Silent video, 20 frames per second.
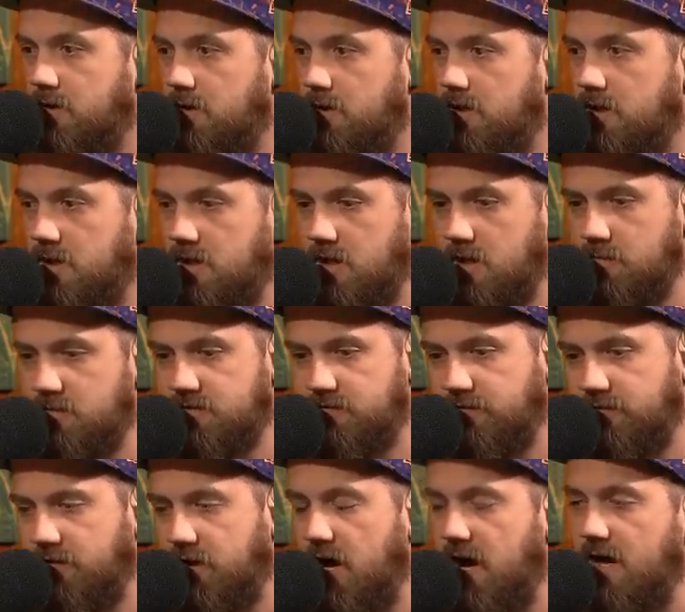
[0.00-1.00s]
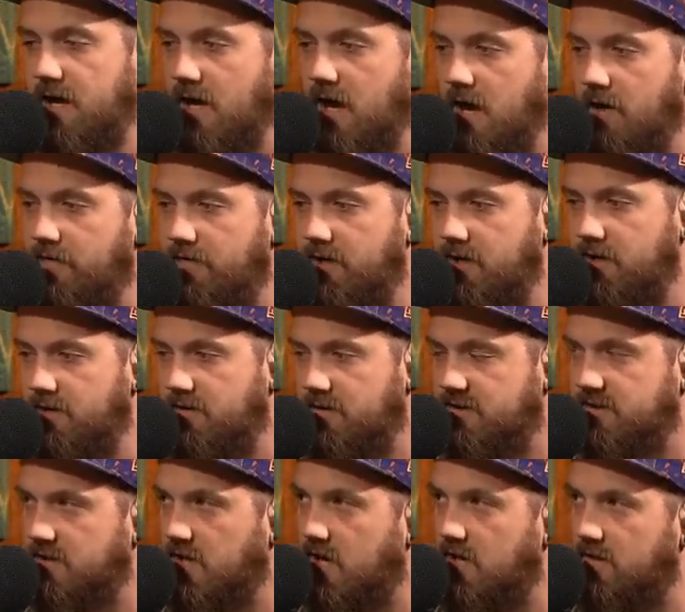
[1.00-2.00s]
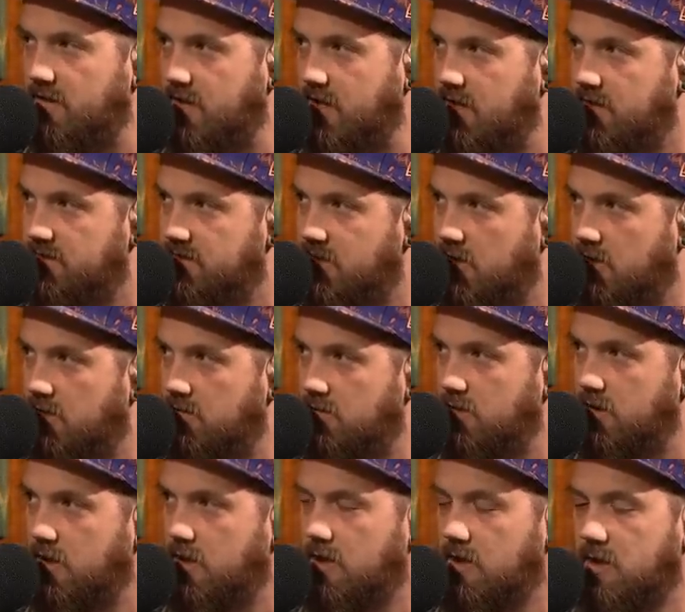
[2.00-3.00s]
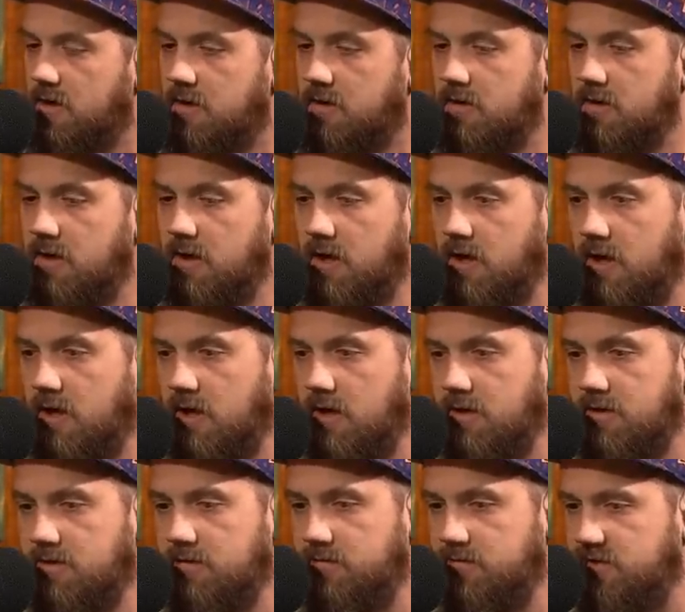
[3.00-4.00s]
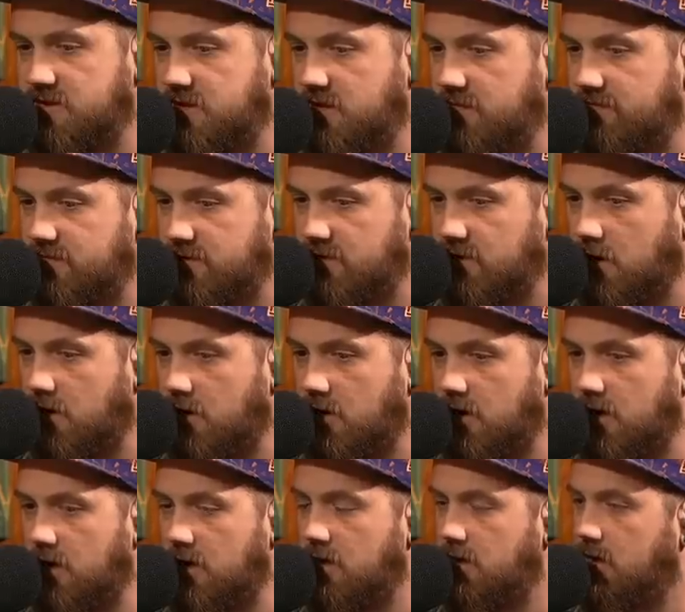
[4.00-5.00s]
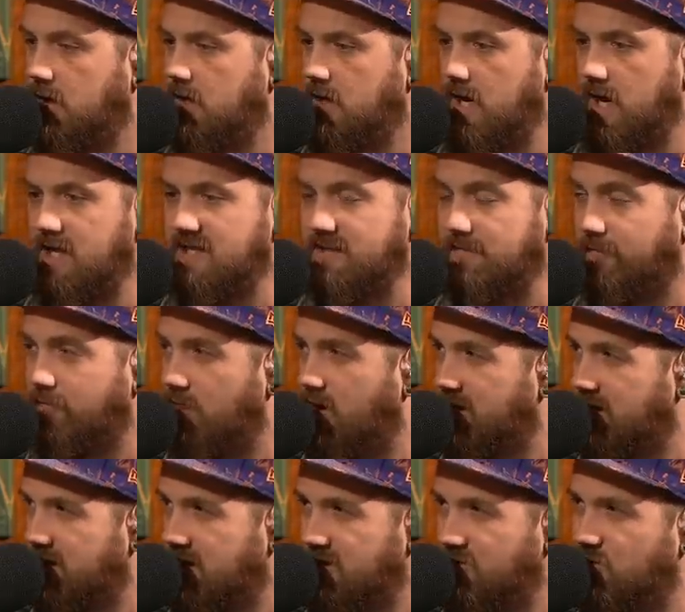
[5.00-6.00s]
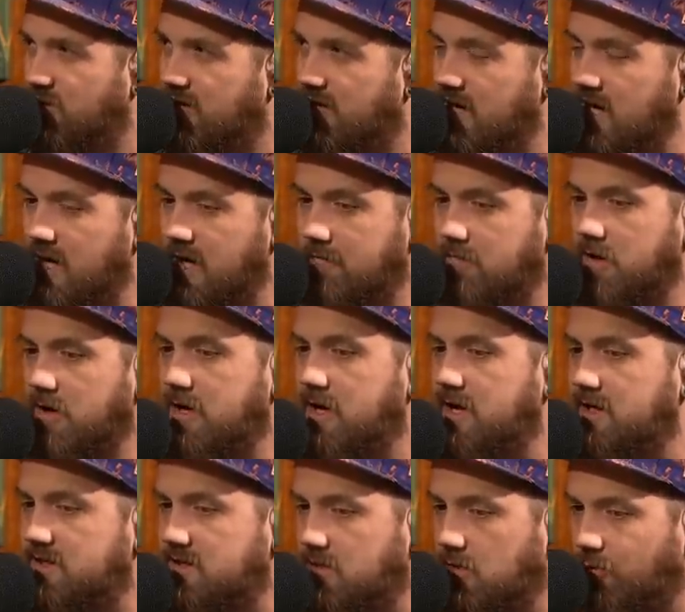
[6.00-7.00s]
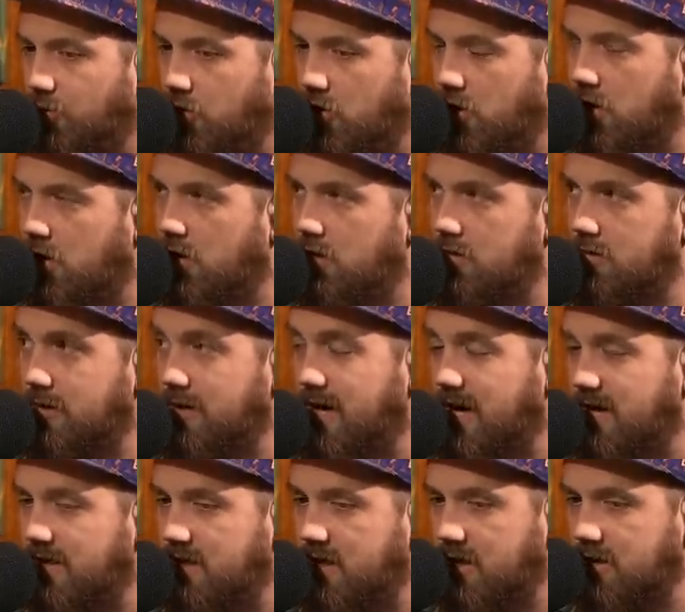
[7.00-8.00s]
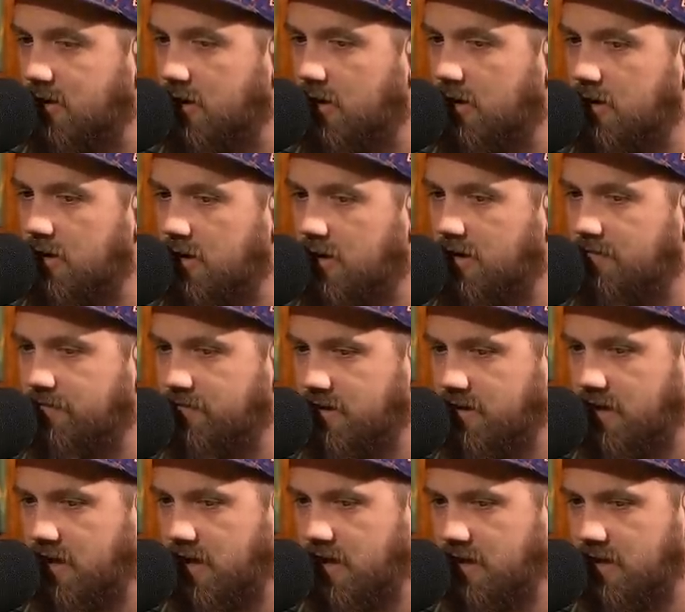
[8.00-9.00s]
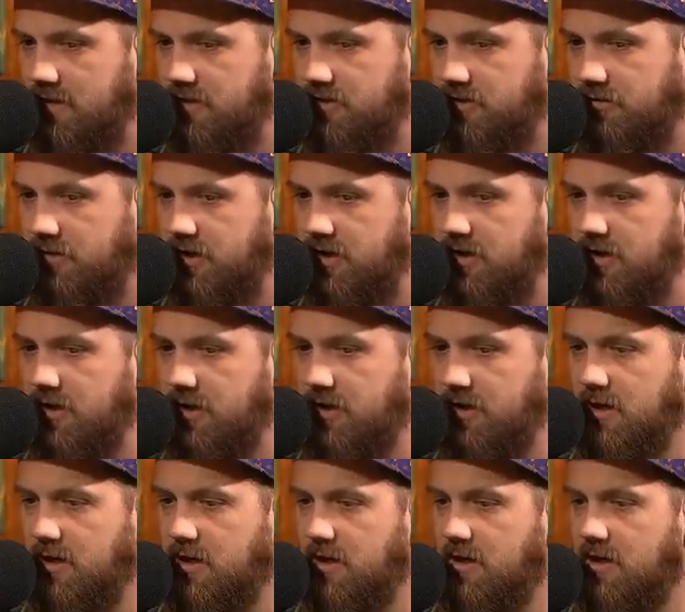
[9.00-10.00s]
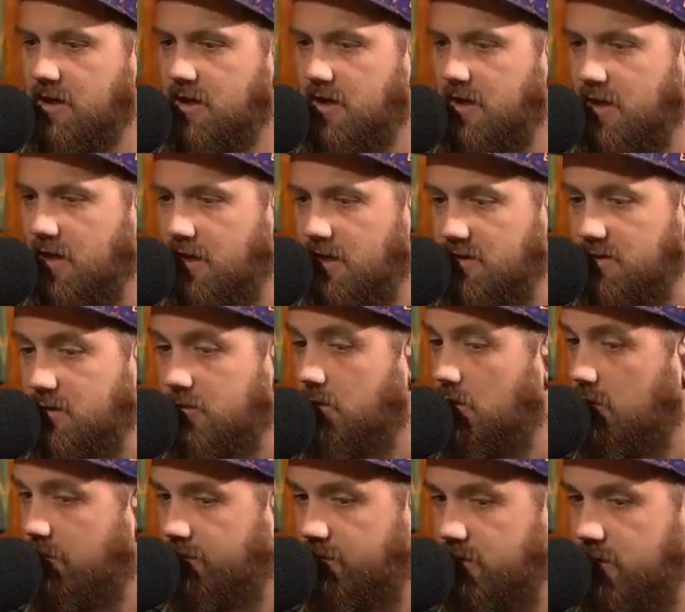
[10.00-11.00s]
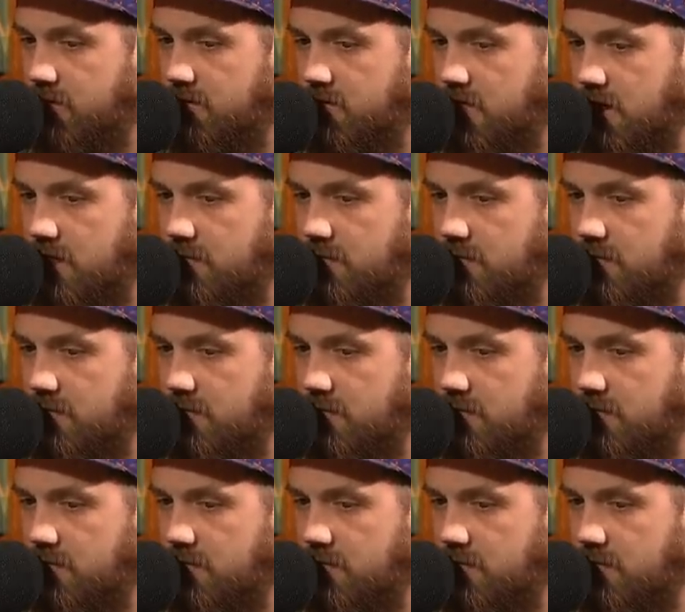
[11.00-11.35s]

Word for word: he was flying out the side of the end zone and receives a target. Ends up running into a camera, hits the wall, had to get carted off with a neck injury. So hopefully